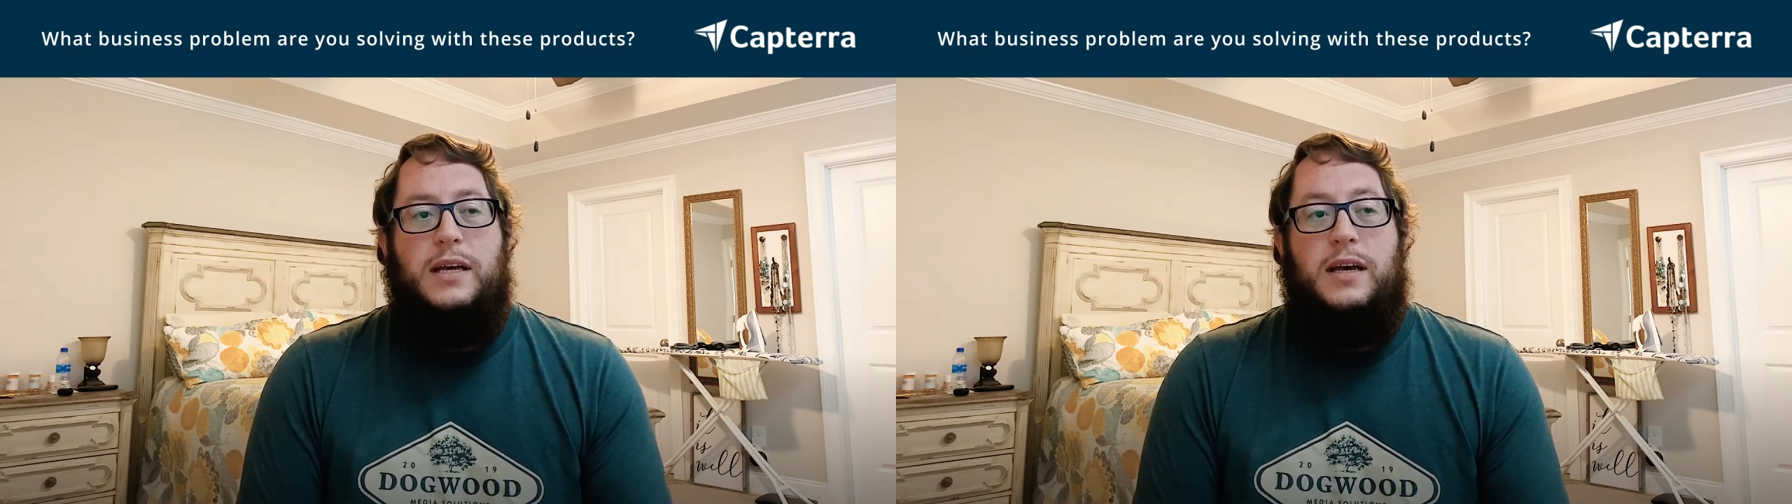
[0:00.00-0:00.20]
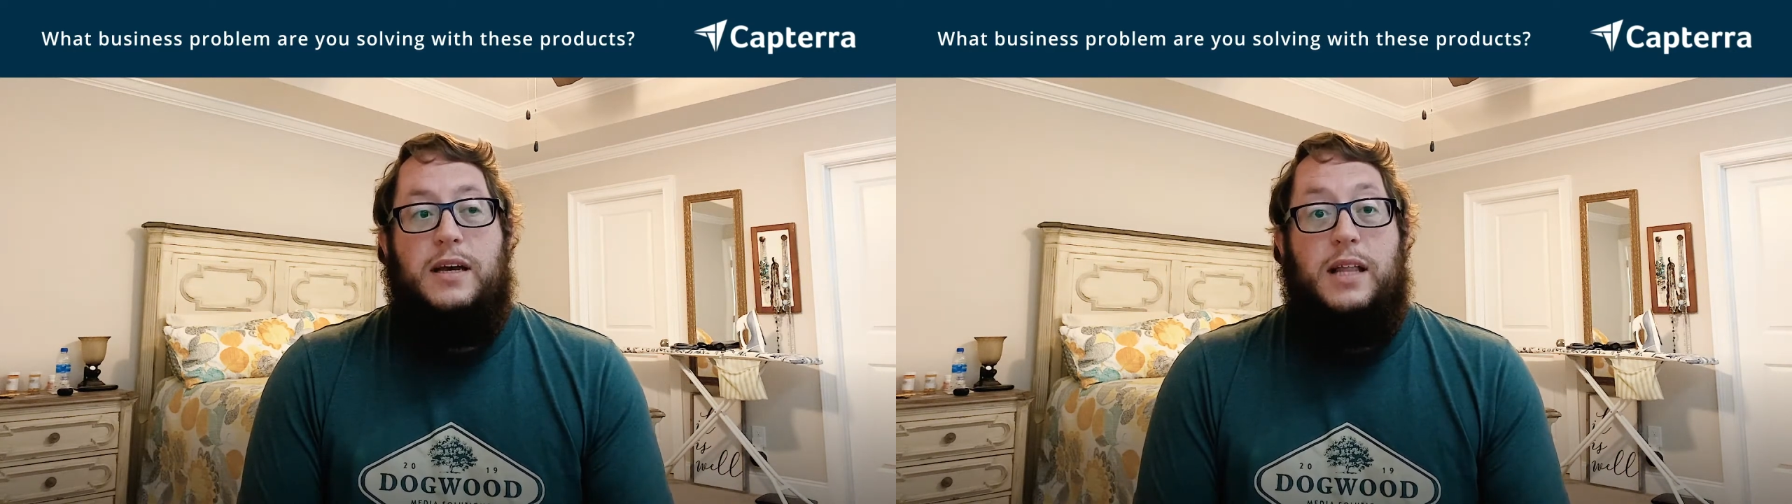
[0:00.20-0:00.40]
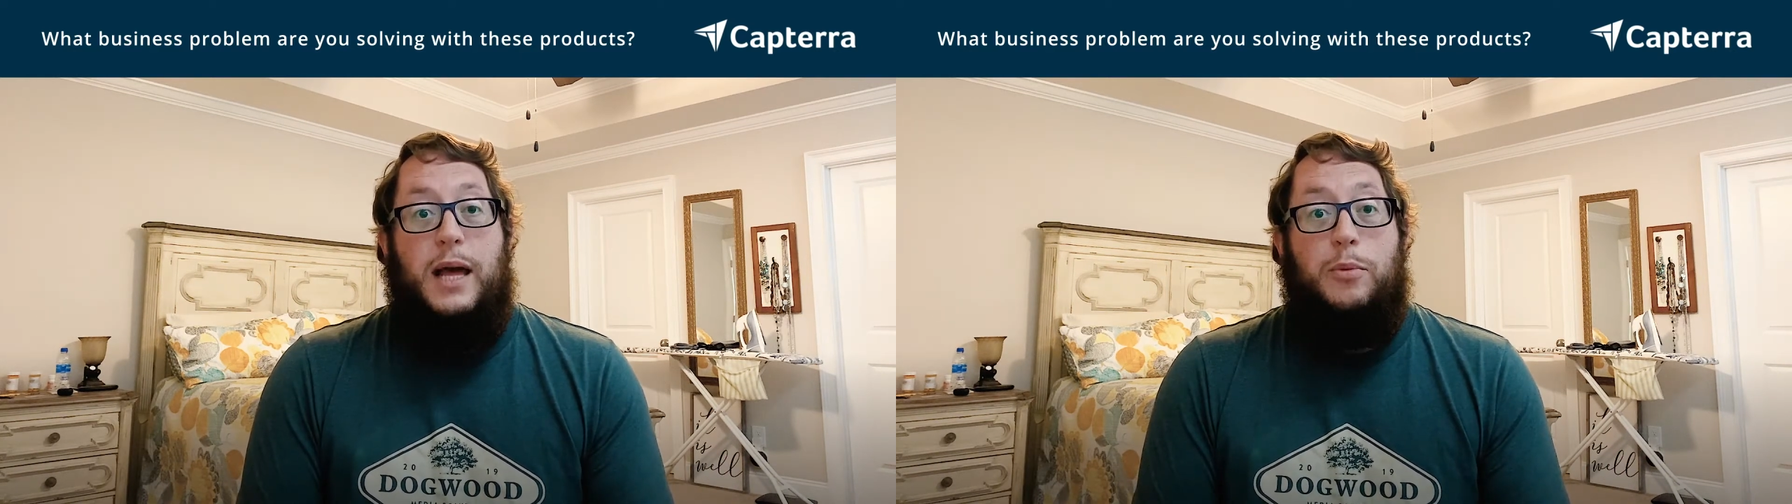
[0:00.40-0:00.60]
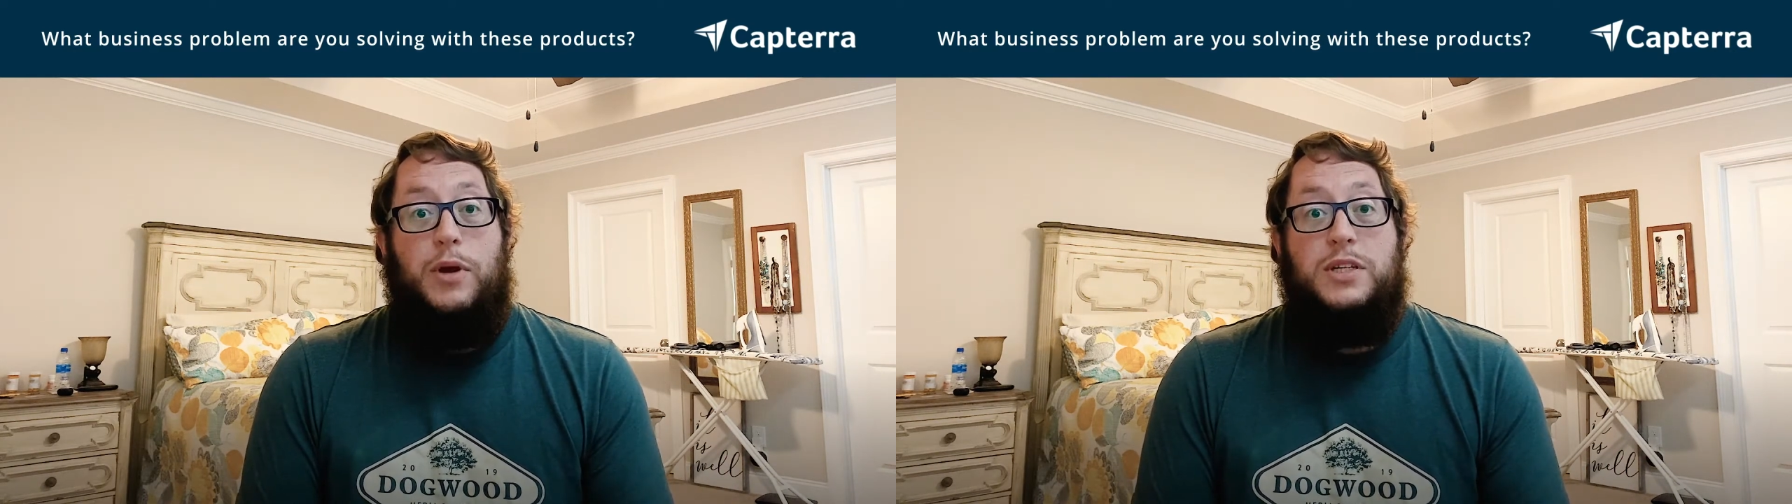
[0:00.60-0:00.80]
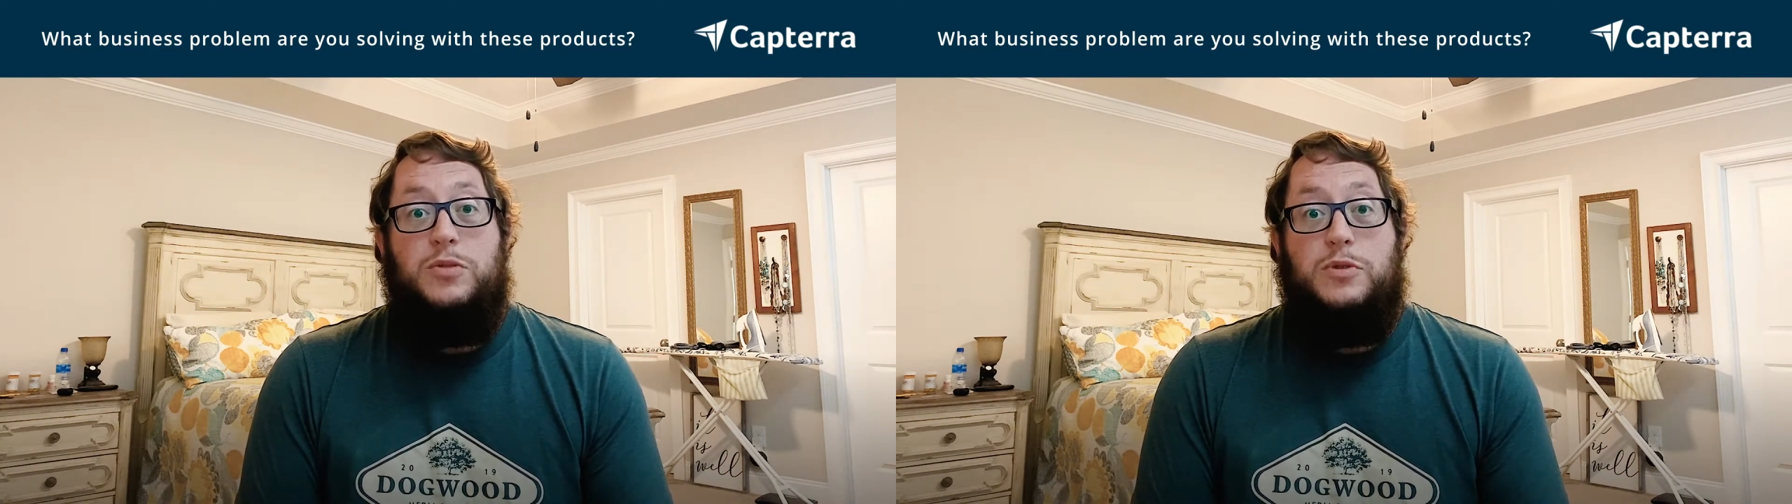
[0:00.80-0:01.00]
Uh,
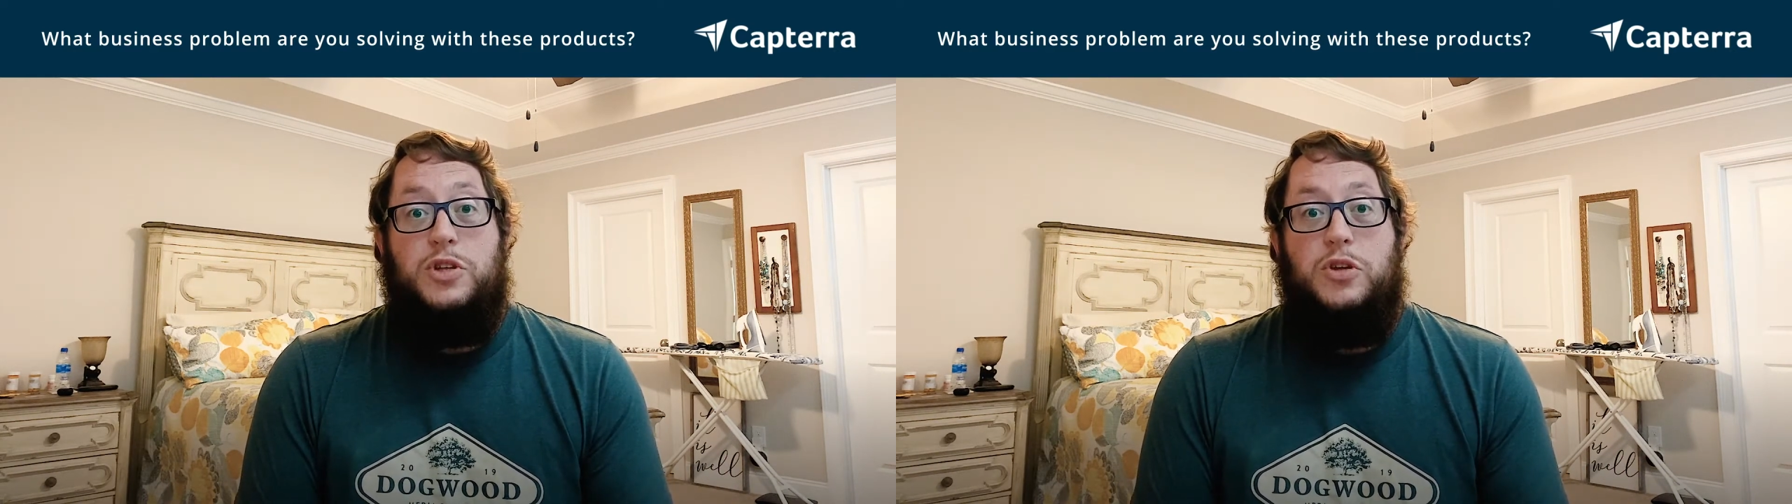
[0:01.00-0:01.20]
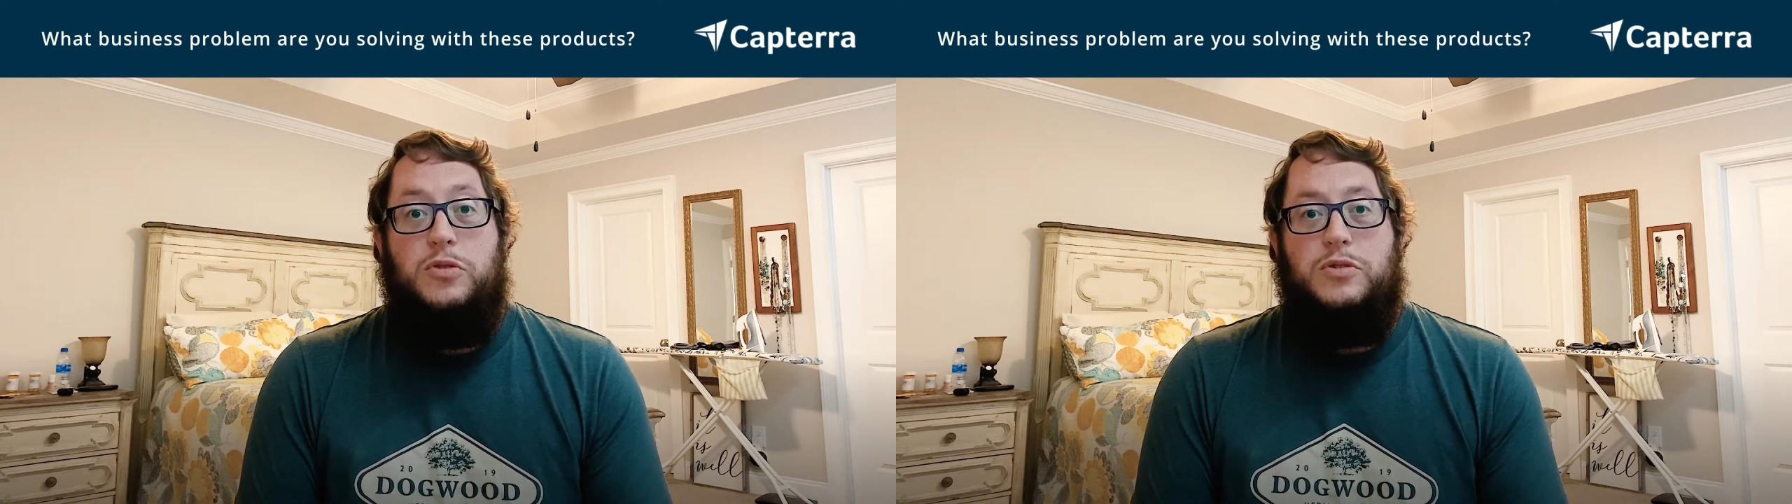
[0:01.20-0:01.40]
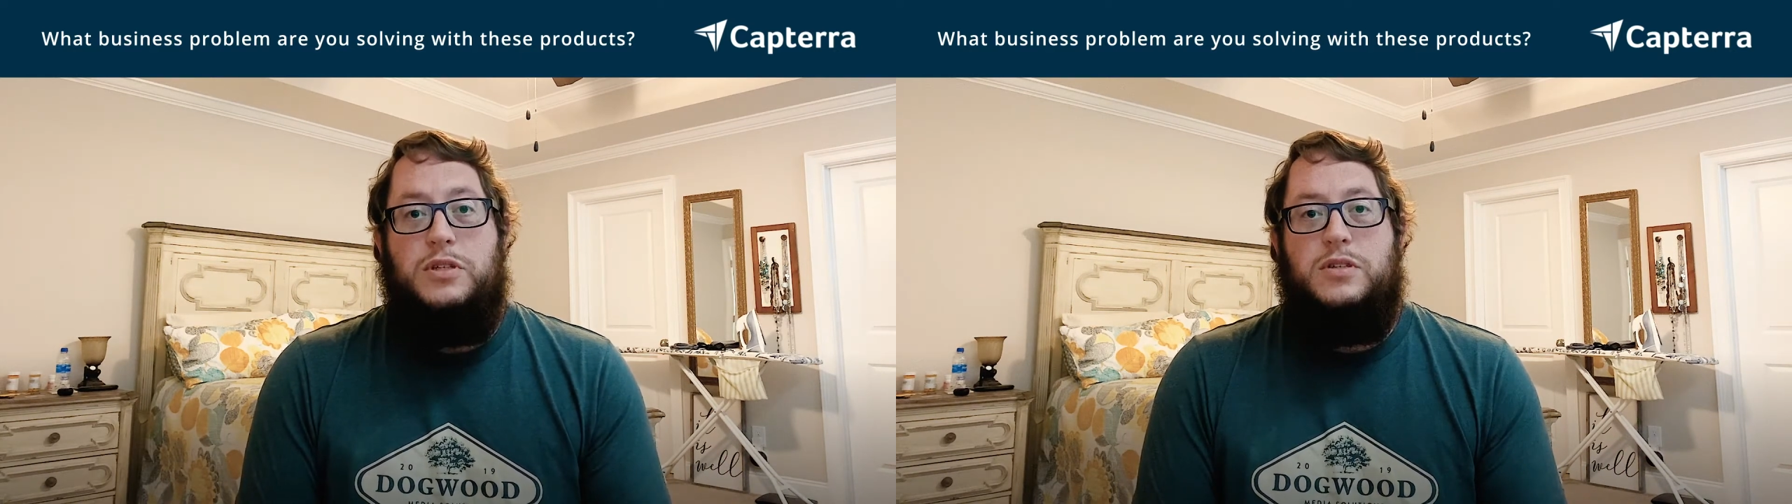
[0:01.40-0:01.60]
collaboration was huge,